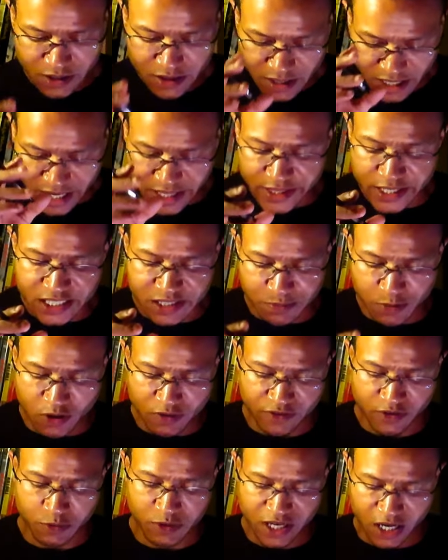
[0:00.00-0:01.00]
In this
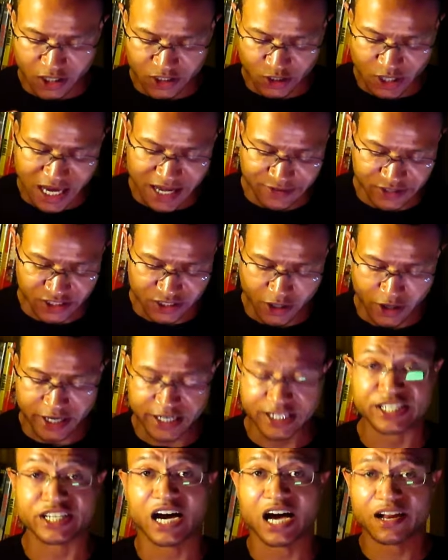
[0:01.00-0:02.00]
movie, we also have starring
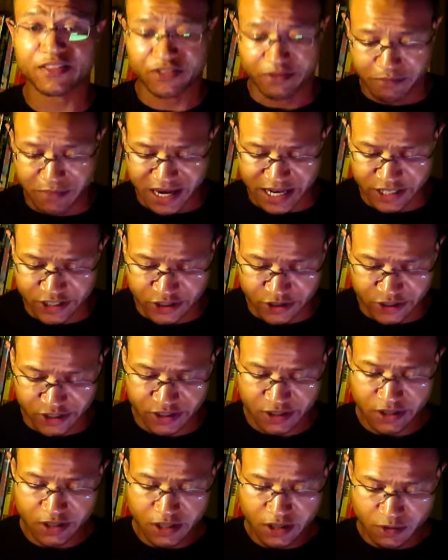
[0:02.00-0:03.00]
Jonathan Majors.
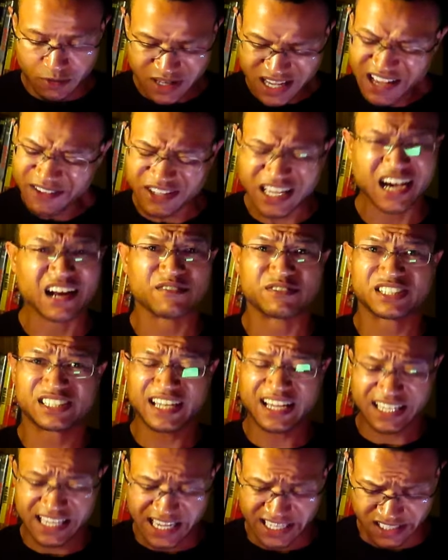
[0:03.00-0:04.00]
We have kind of a
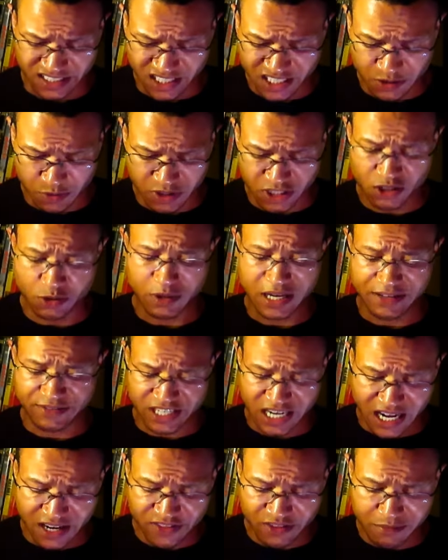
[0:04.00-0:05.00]
stack cast in this one too. We have
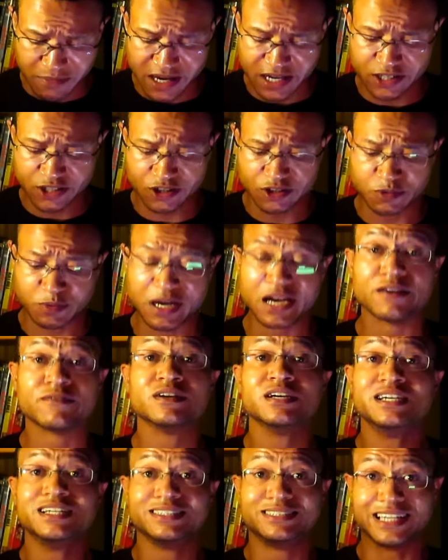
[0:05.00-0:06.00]
Jonathan Majors. We have
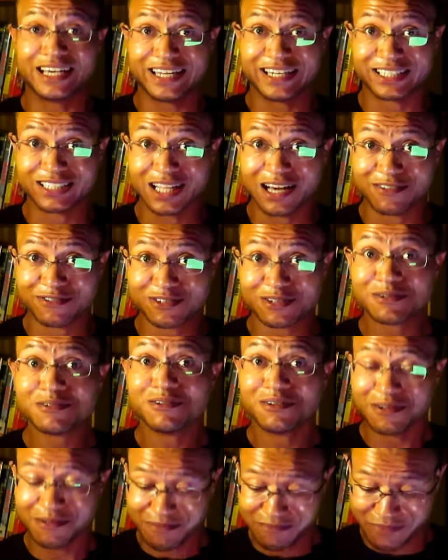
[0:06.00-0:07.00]
Danny Glover
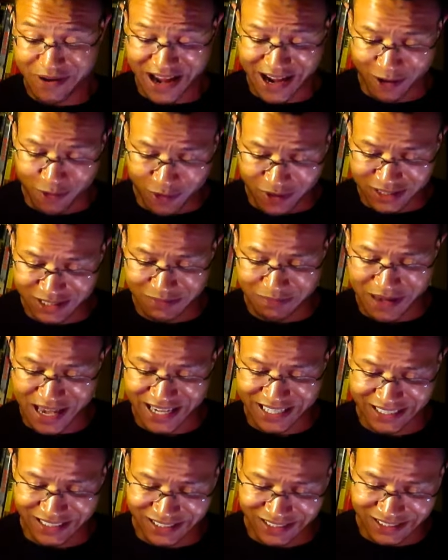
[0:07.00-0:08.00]
back
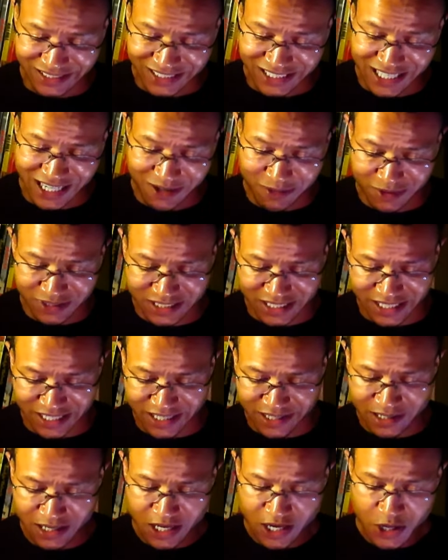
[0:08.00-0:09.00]
in the cut once
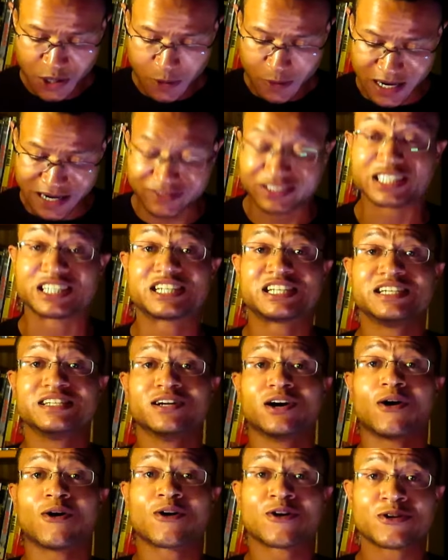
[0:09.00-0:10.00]
again. We have
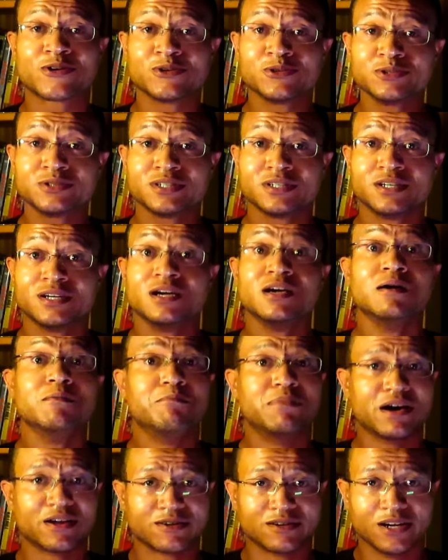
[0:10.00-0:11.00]
Tashina Arnold,
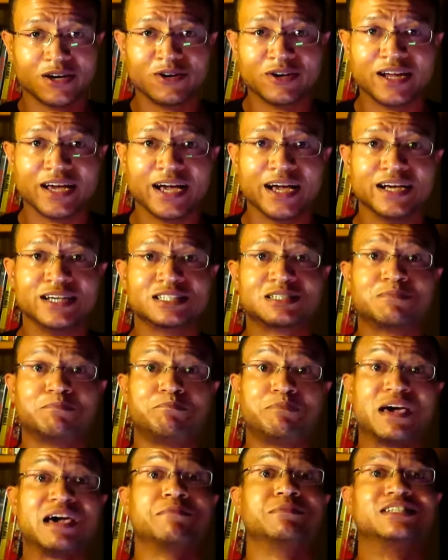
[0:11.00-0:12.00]
better known as
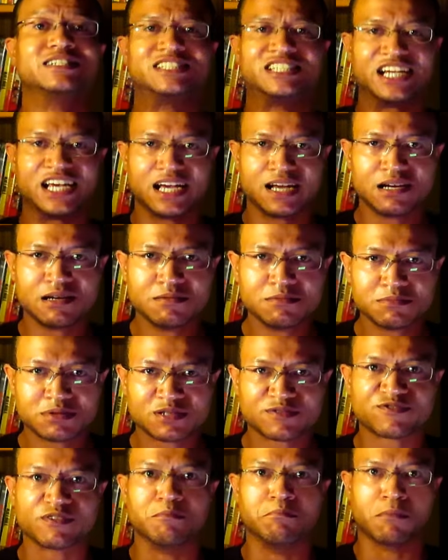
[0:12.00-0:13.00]
Pamela James
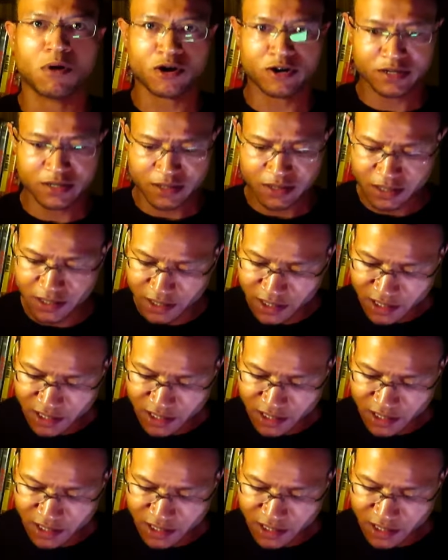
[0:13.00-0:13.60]
from Martin.